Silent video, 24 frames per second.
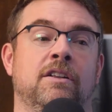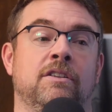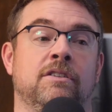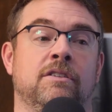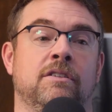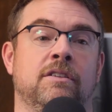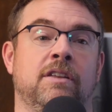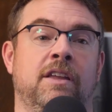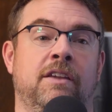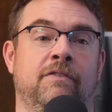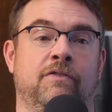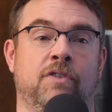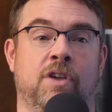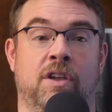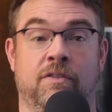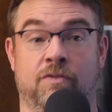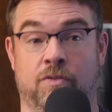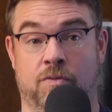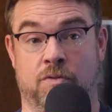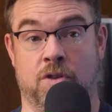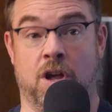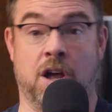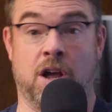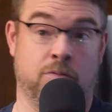
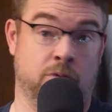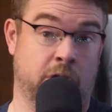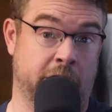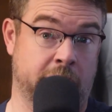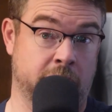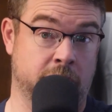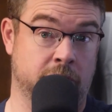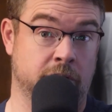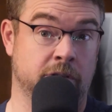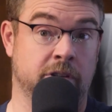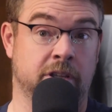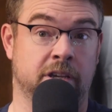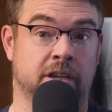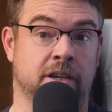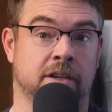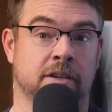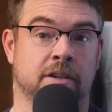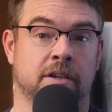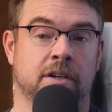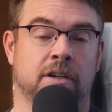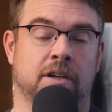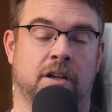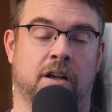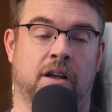If not regularly,
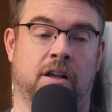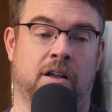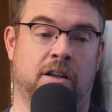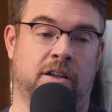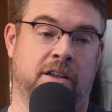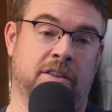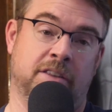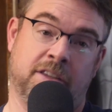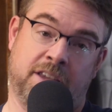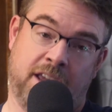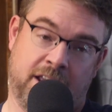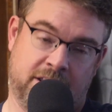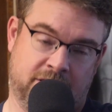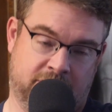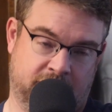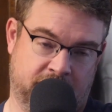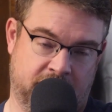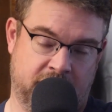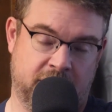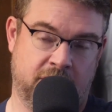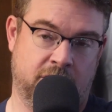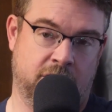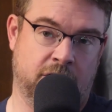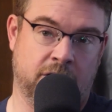in the case of
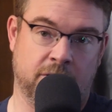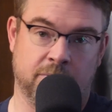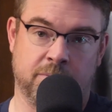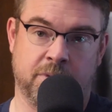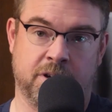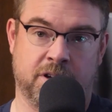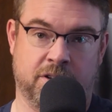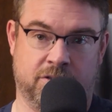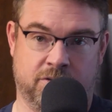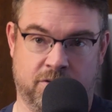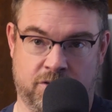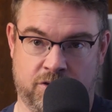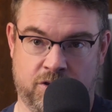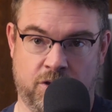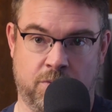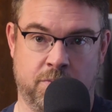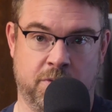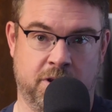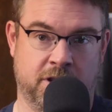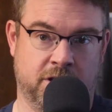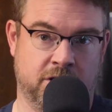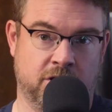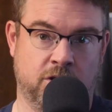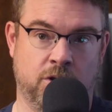here, because there's so
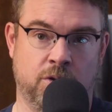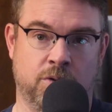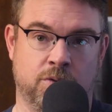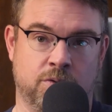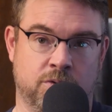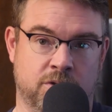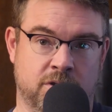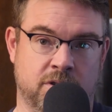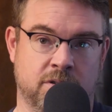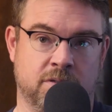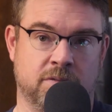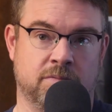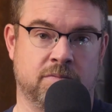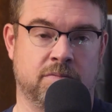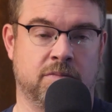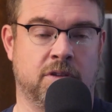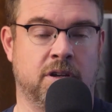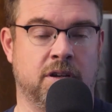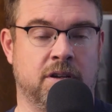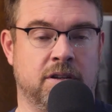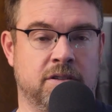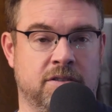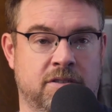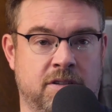many closed
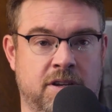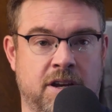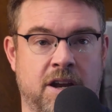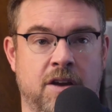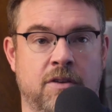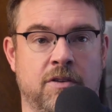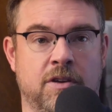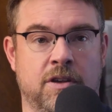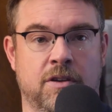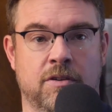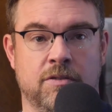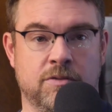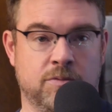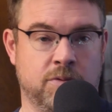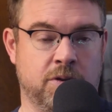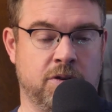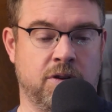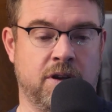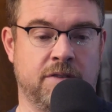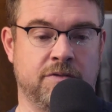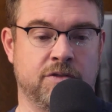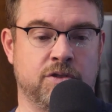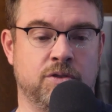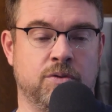scenarios, we don't
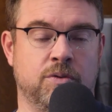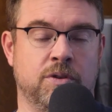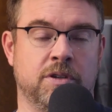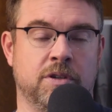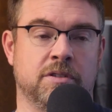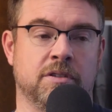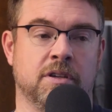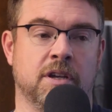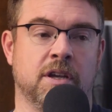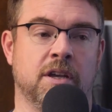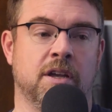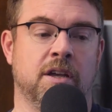have a choice.